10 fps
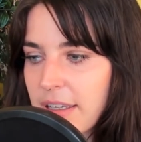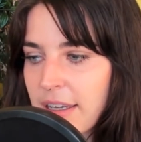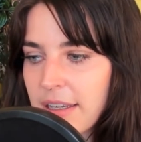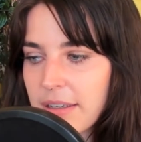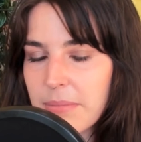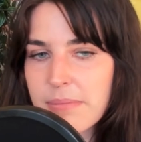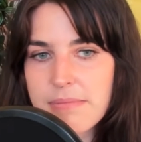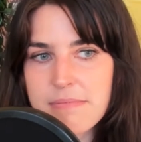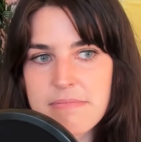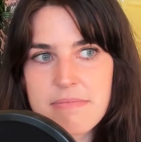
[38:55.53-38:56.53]

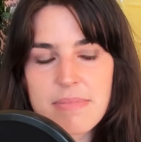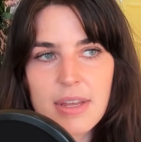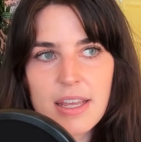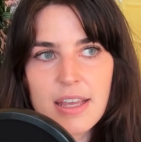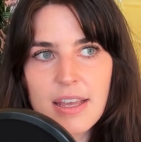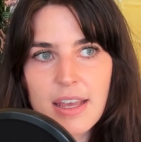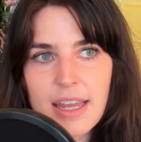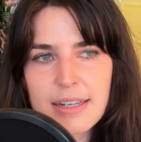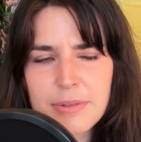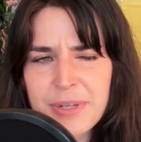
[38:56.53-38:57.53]
And
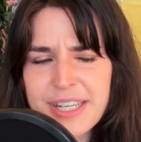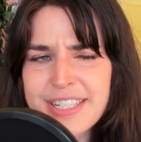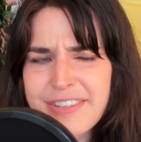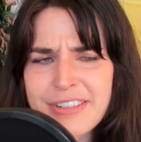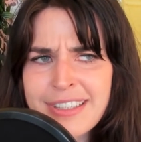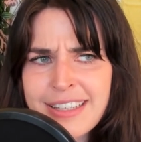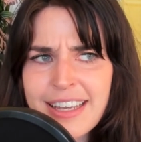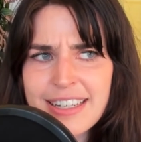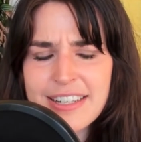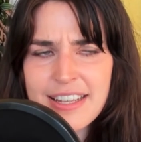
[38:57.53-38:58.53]
we can definitely get
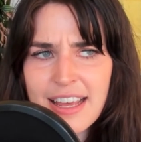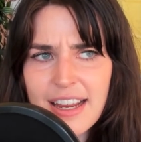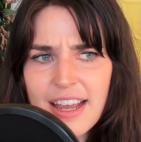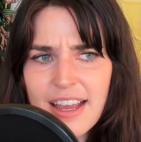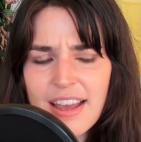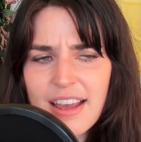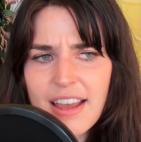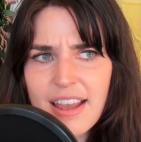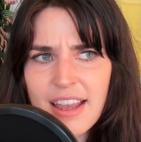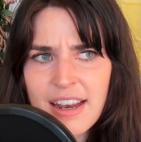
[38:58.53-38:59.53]
into that
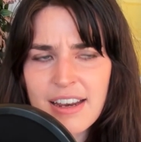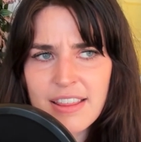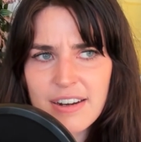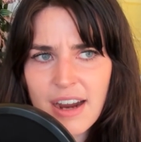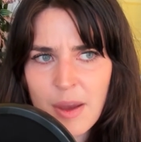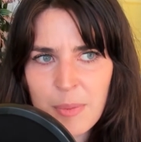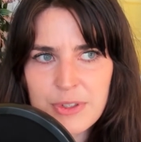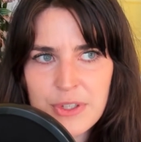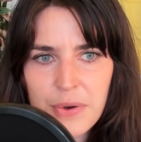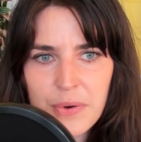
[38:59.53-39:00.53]
in another
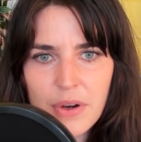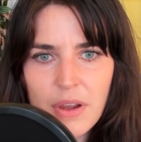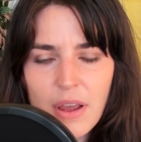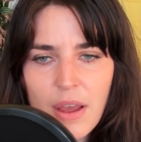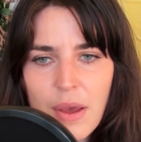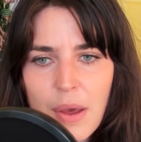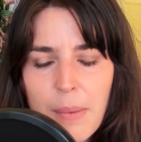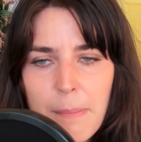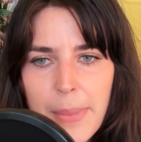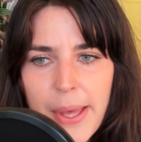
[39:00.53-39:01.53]
episode.
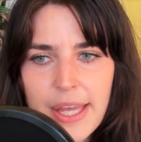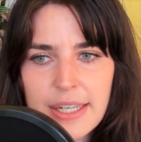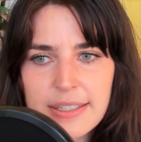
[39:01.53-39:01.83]
But